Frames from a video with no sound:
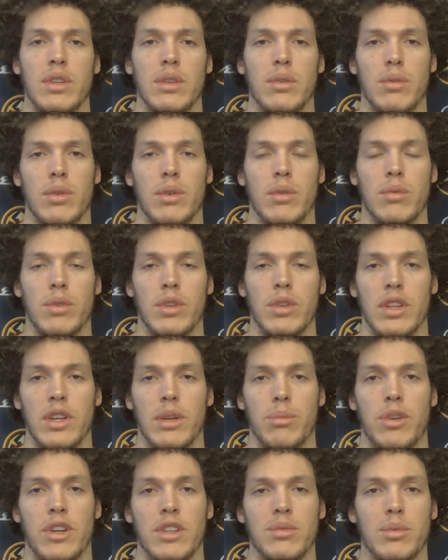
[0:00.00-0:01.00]
what really
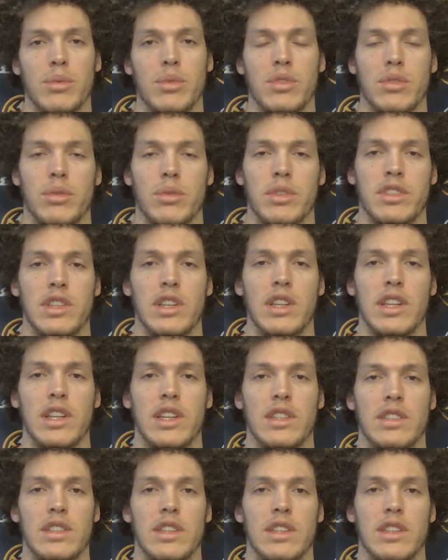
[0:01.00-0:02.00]
impressed me was the
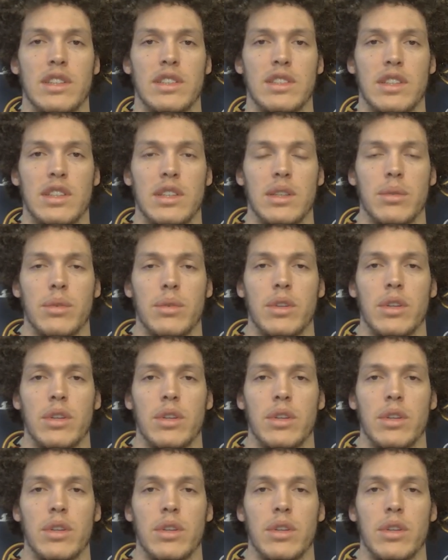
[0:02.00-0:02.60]
resiliency of this team.